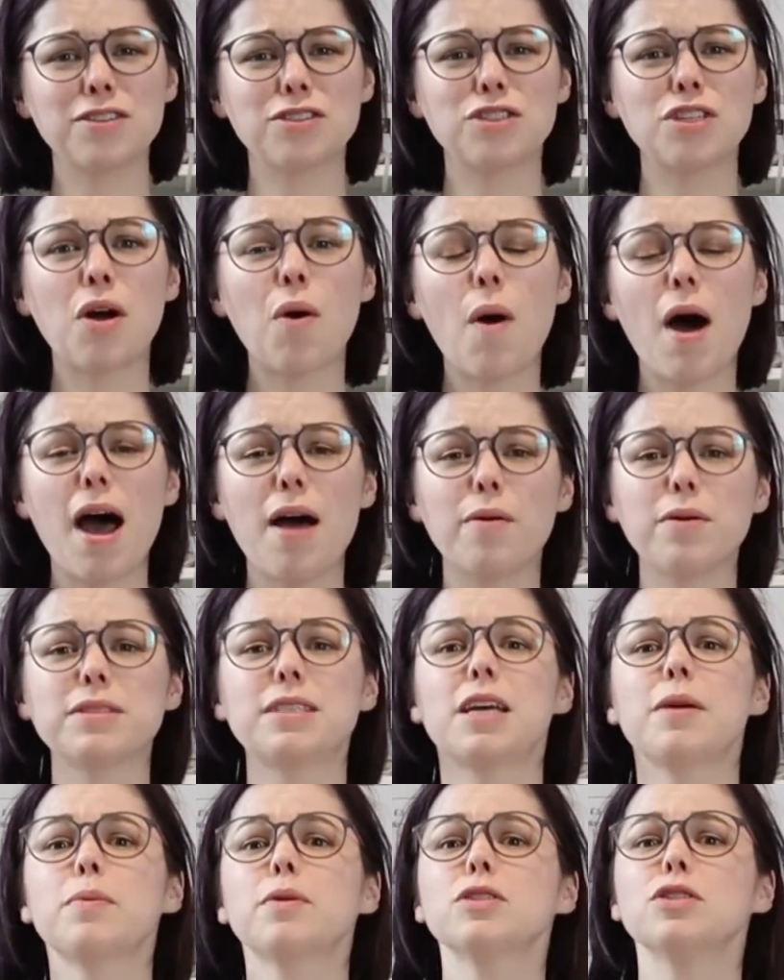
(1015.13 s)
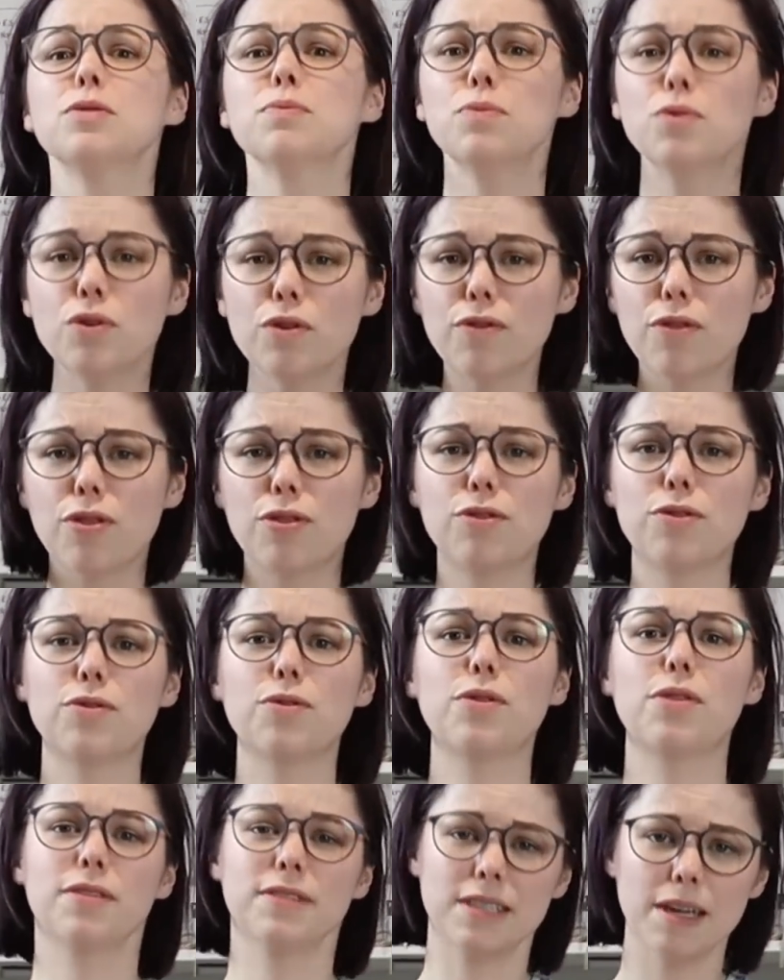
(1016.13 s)
so I was able to move
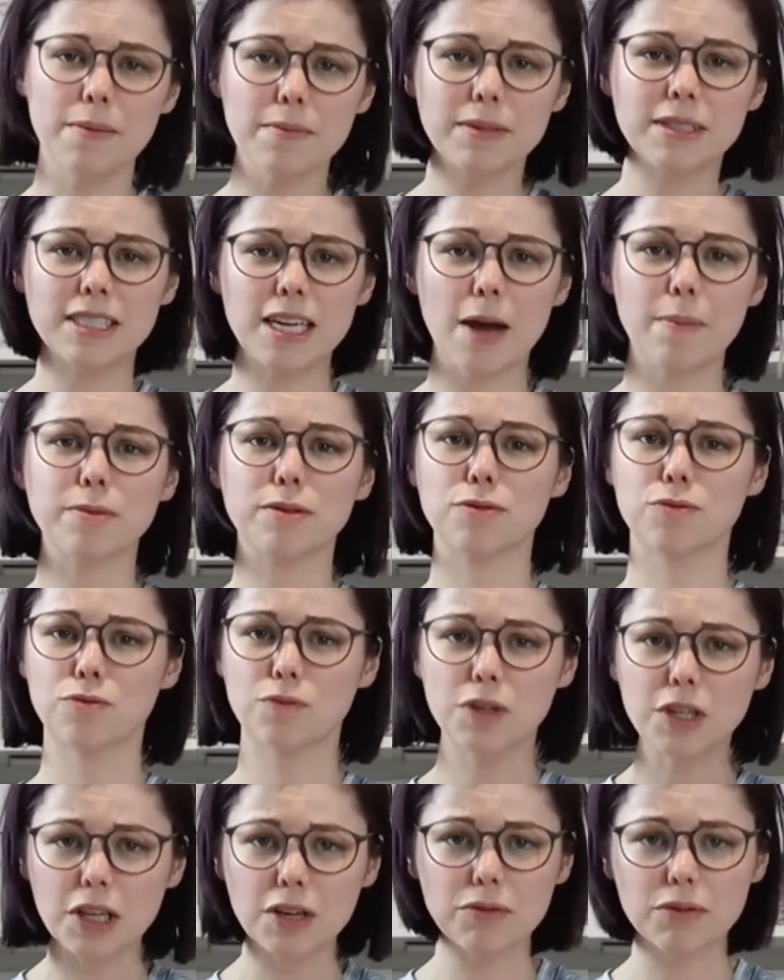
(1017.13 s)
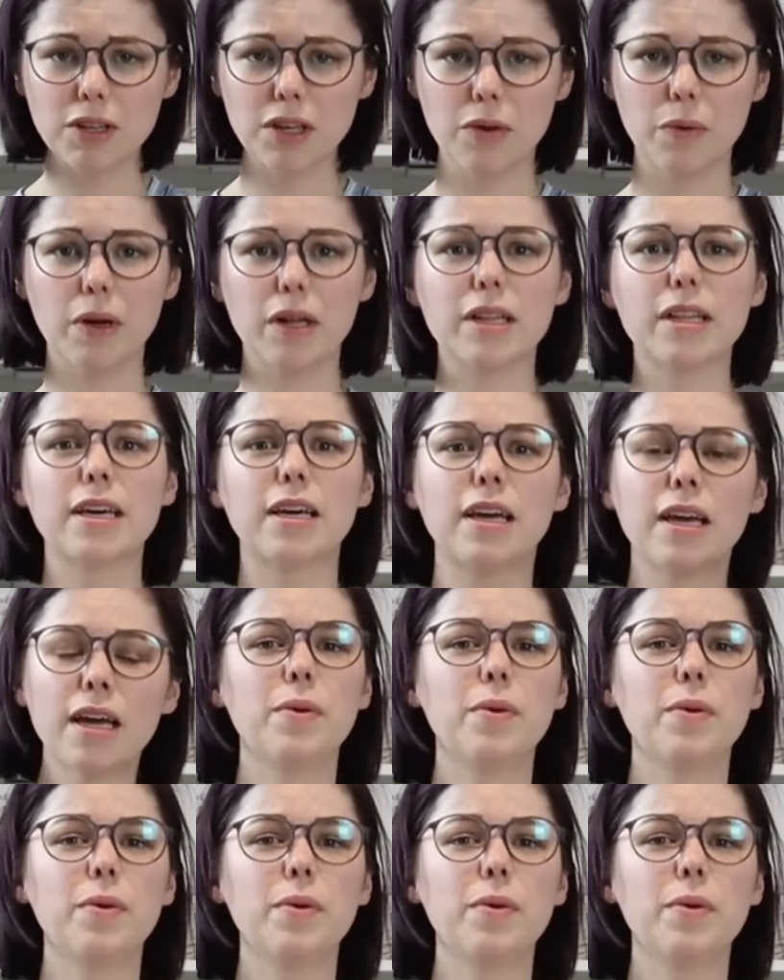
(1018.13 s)
through some steps really quickly